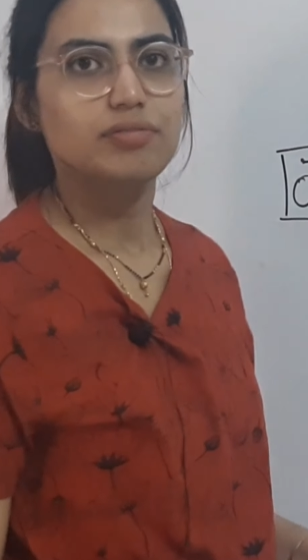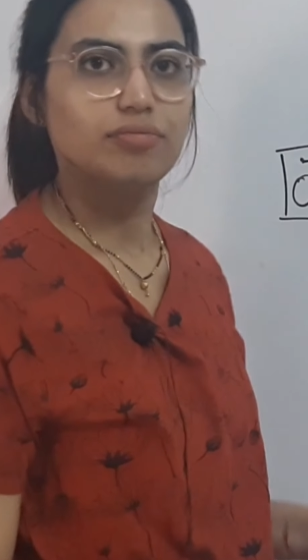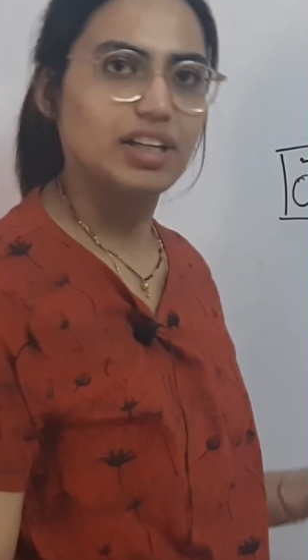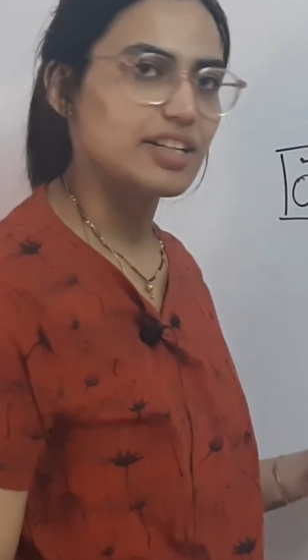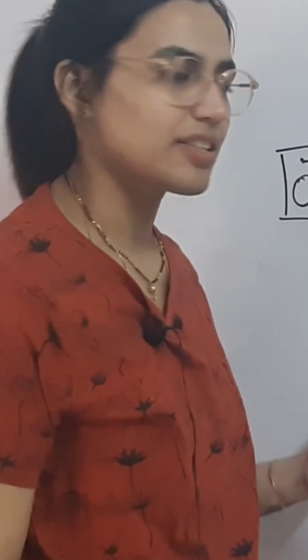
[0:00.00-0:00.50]

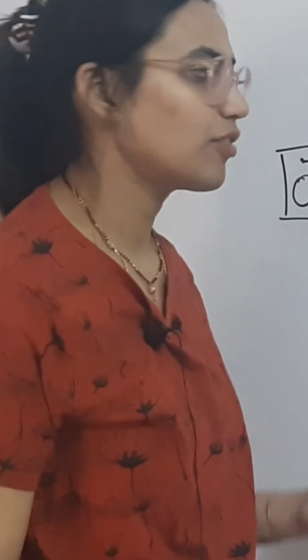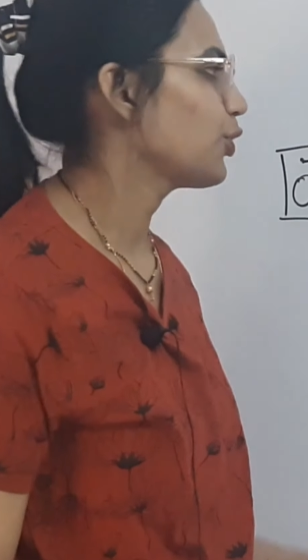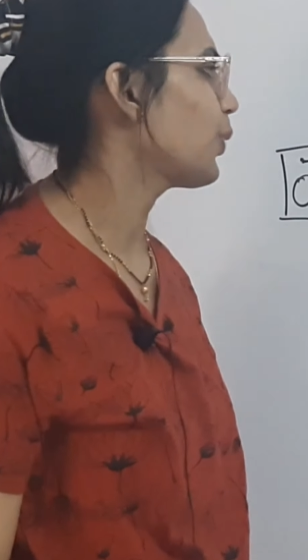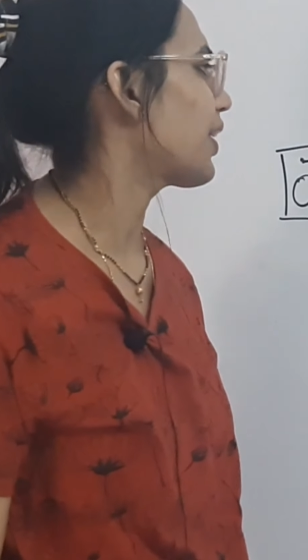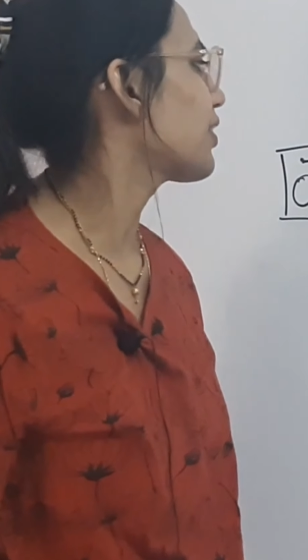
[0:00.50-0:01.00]
That is how
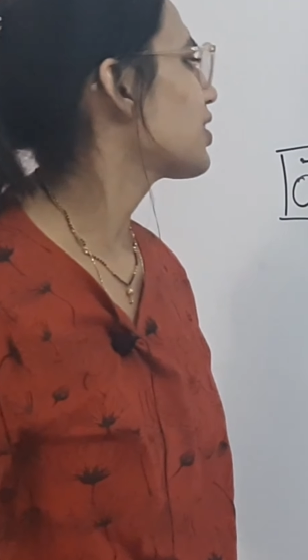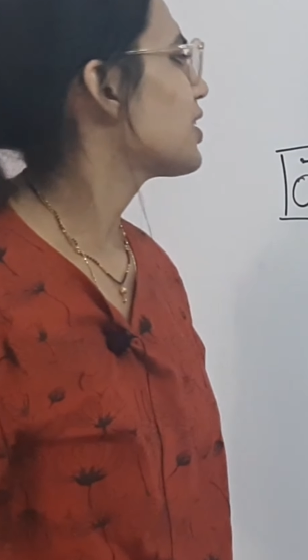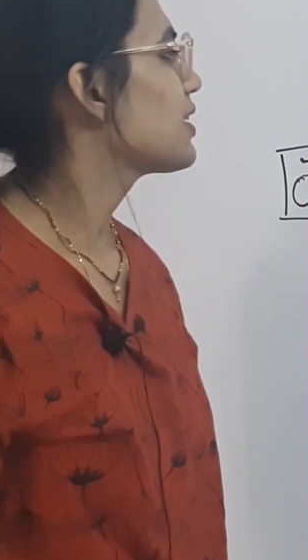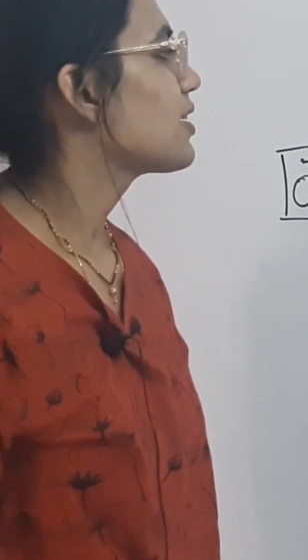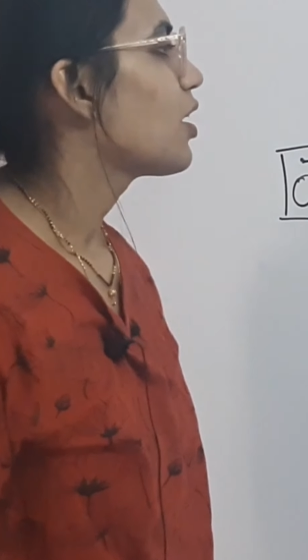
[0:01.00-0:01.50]
you add.
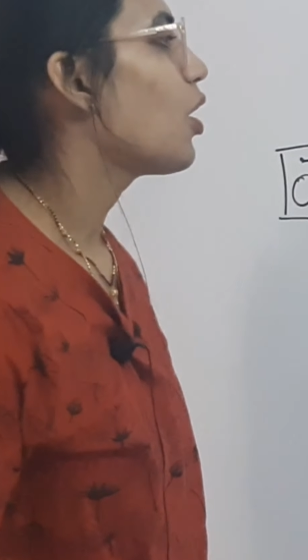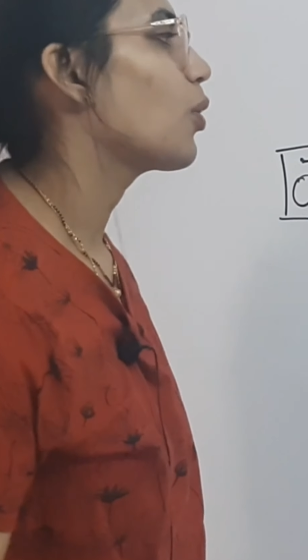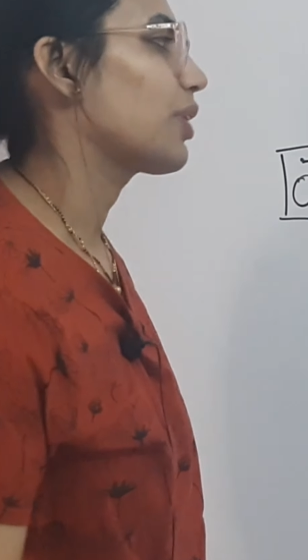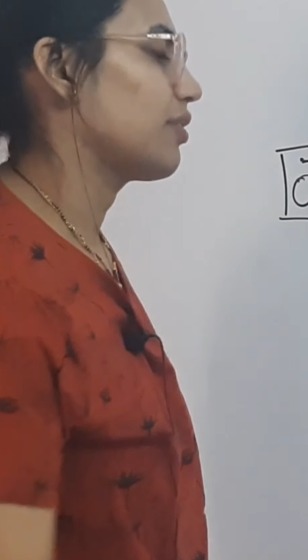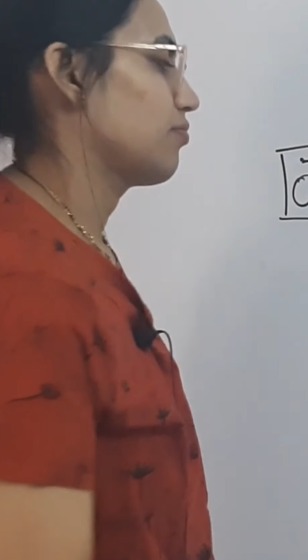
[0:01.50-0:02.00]

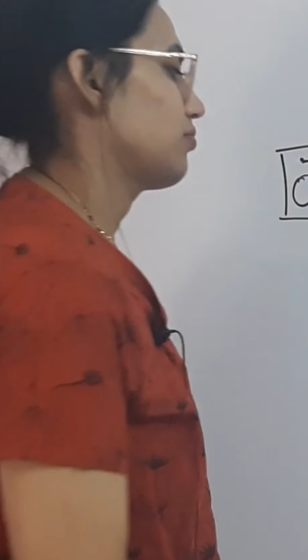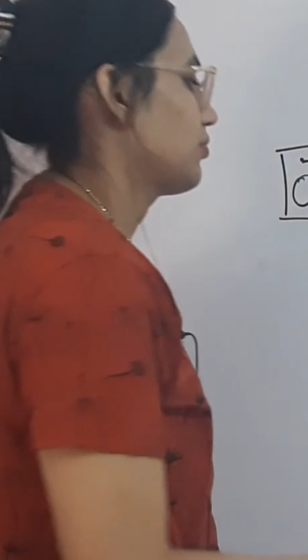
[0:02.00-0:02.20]
Okay,